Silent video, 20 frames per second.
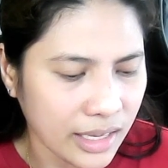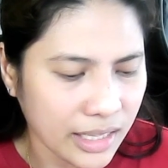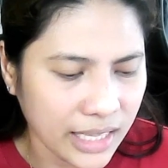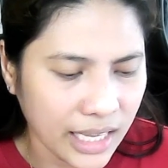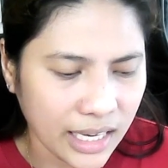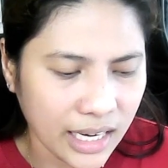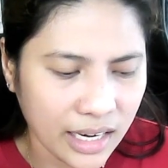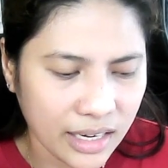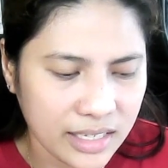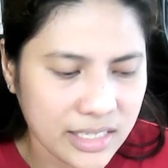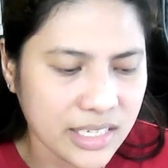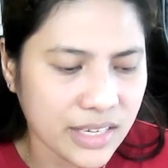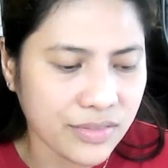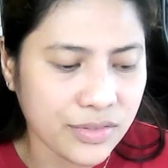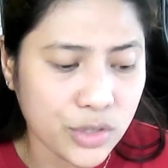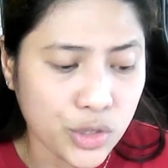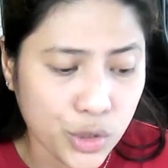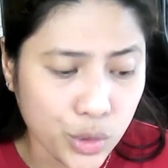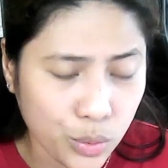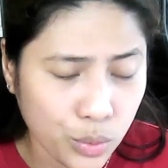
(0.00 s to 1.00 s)
then I
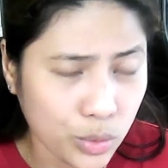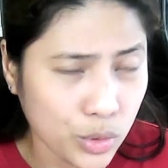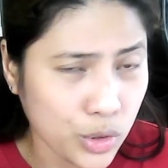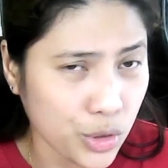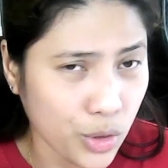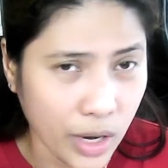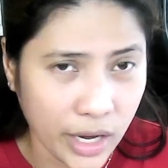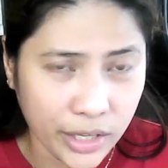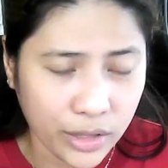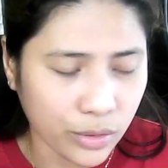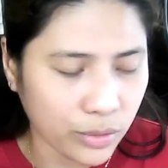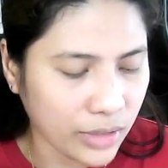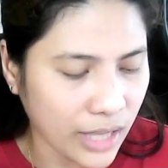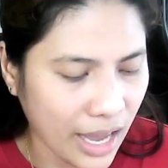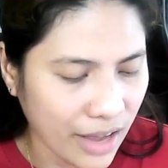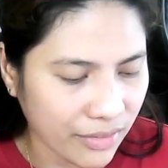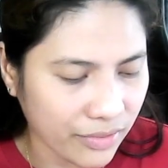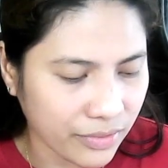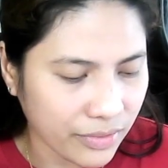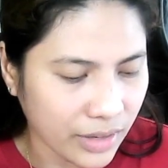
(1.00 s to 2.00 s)
received June, so I don't
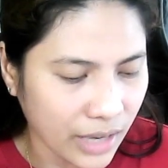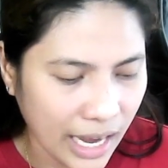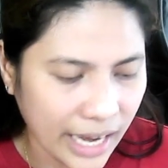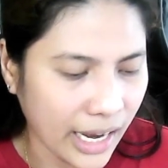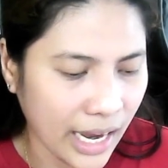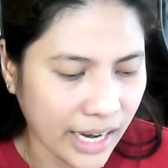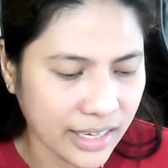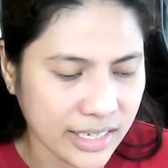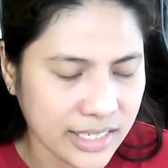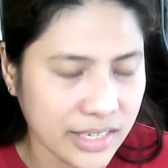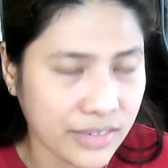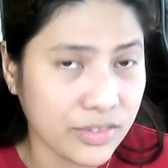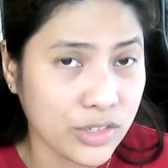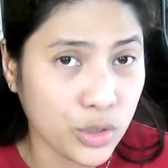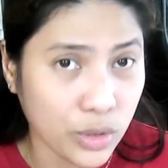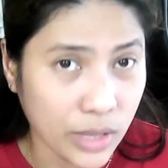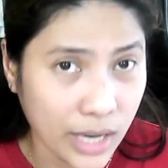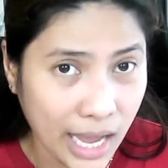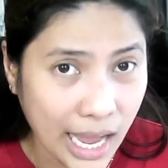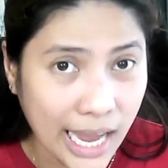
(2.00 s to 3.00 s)
have, I received
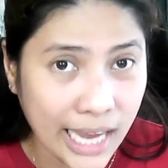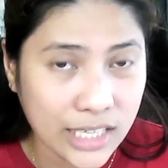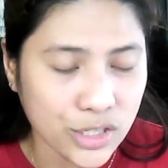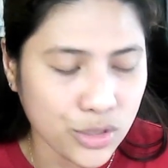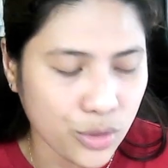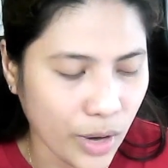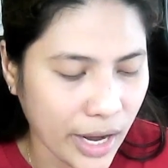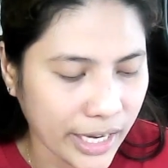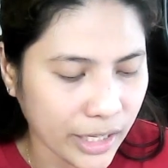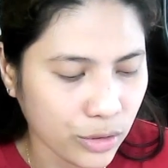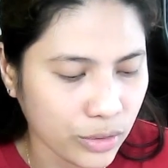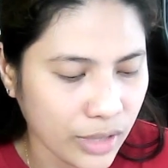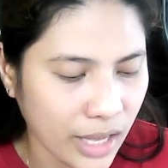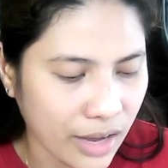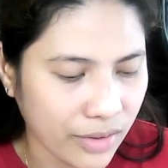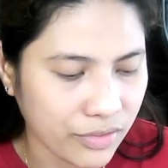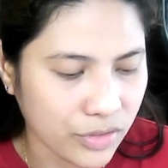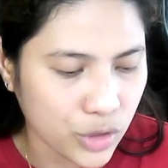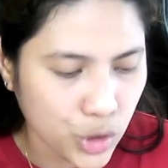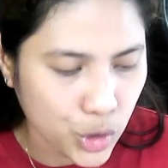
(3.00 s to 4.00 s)
July, so I don't
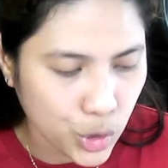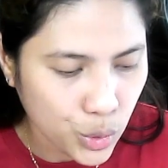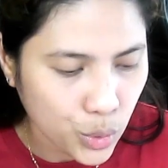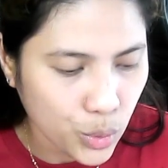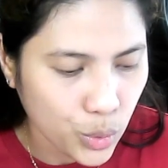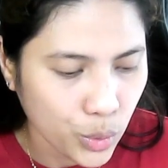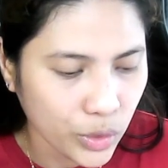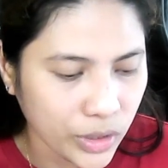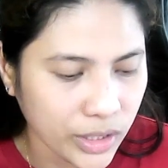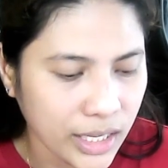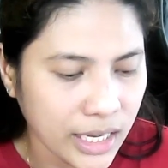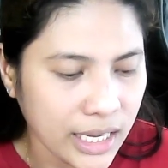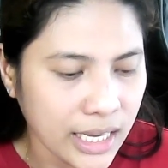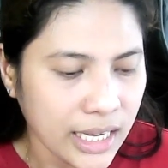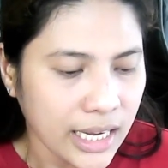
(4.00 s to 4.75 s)
have June,